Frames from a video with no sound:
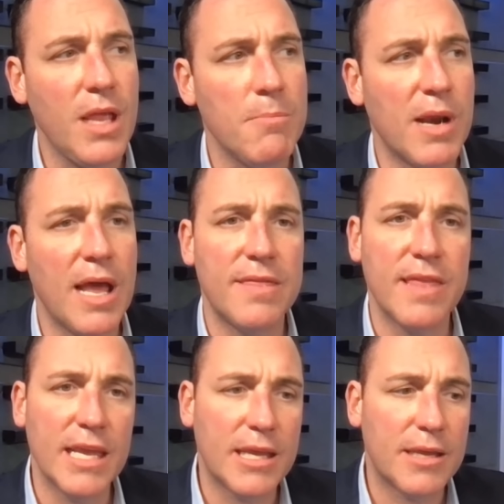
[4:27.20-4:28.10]
But I
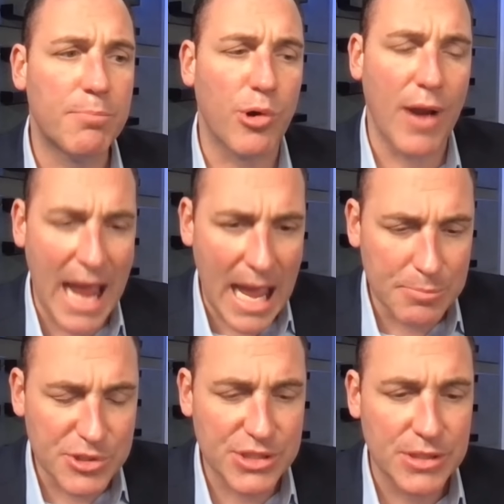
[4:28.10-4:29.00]
think
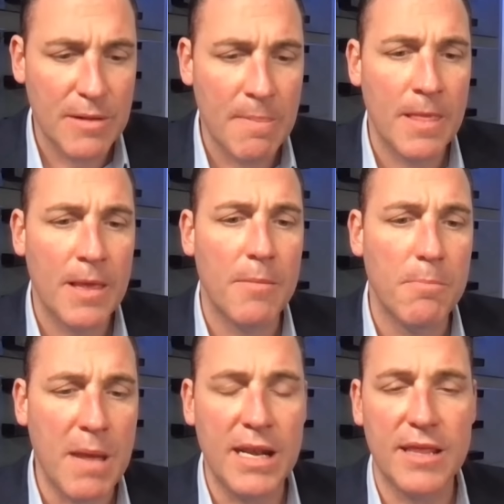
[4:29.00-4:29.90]
perhaps
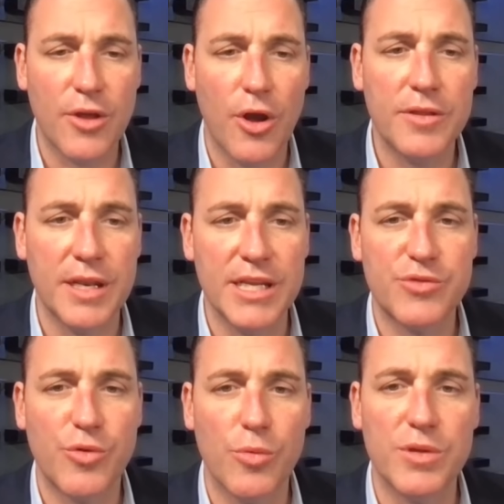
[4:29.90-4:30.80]
many thought that
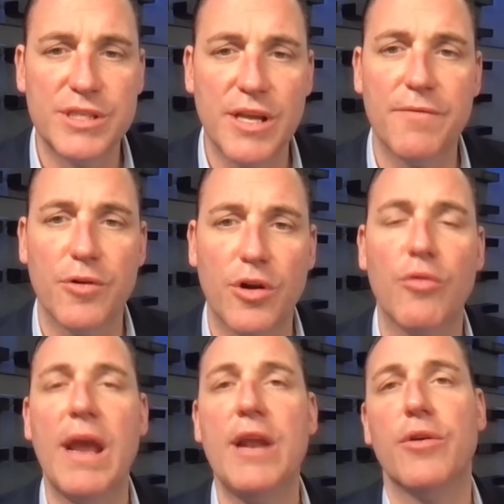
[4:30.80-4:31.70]
Israel would suffer
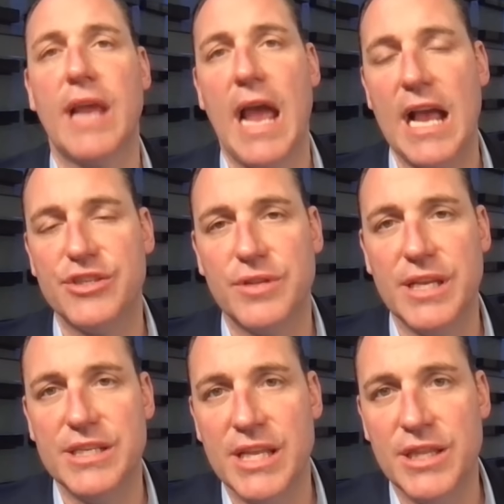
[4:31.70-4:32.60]
greater
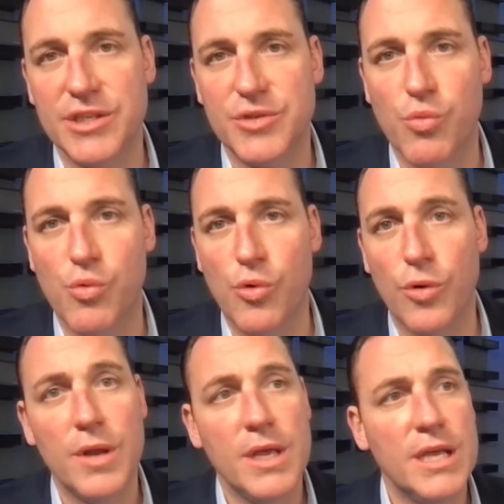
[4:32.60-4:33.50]
casualties in this
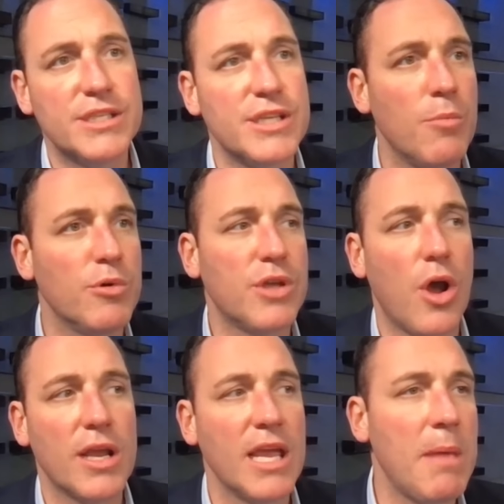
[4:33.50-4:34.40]
war. Some were
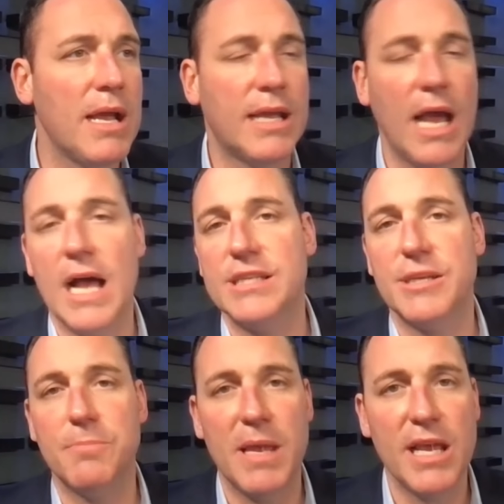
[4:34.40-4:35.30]
talking about Gaza
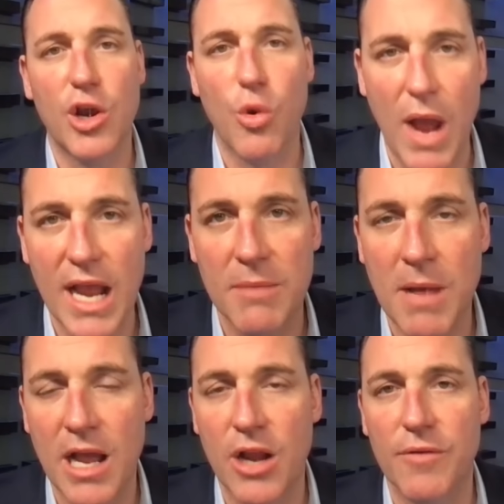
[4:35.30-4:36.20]
being a
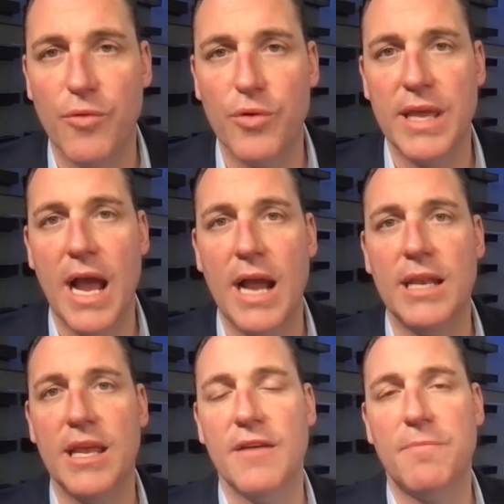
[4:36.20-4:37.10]
quagmire for the
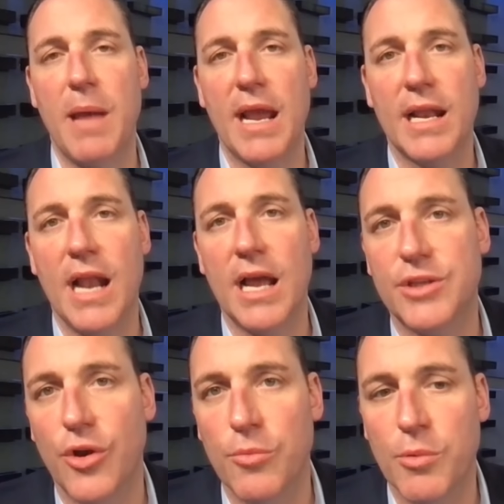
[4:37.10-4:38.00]
IDF back in
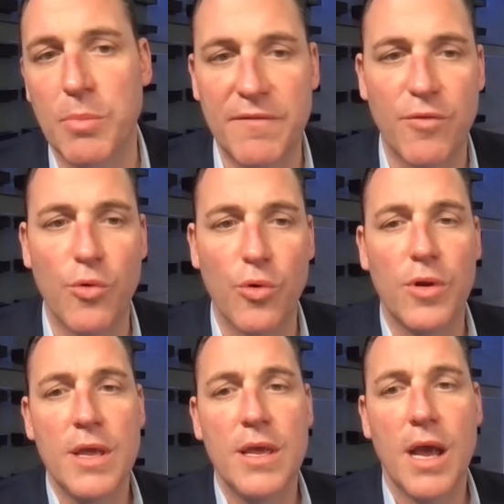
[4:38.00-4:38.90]
October before
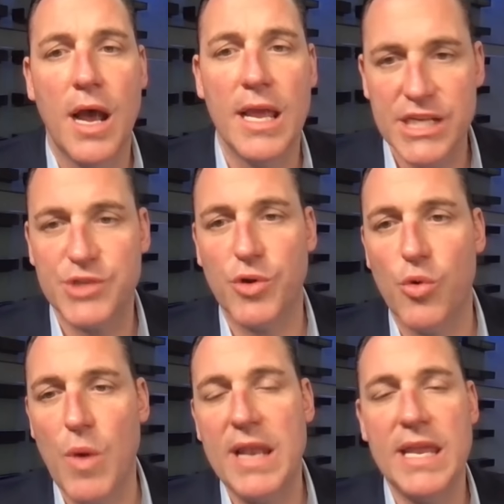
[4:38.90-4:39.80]
Israel
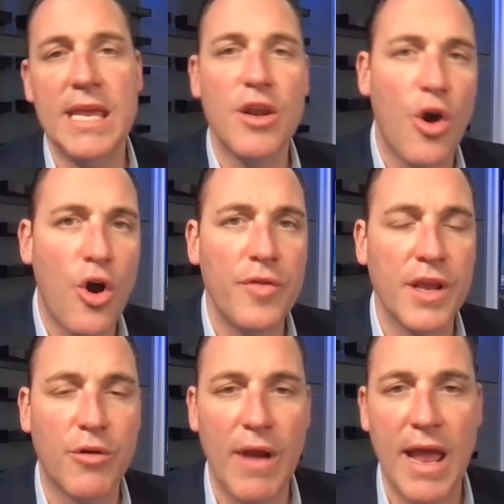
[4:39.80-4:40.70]
went in on the
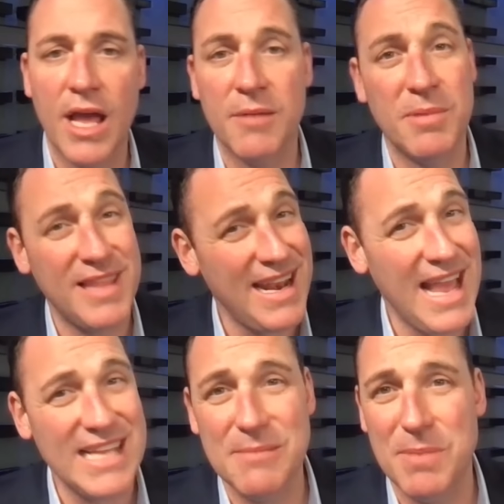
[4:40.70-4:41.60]
ground, but that
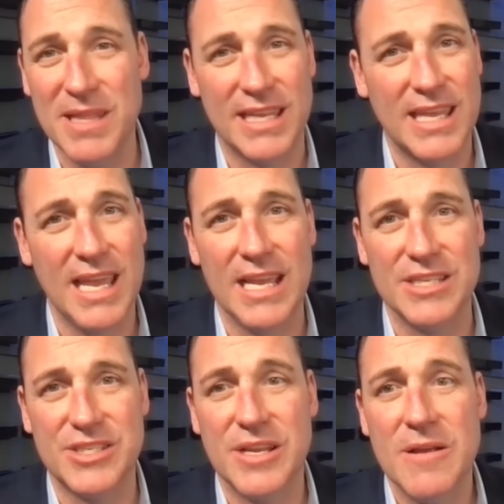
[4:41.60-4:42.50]
hasn't been the case.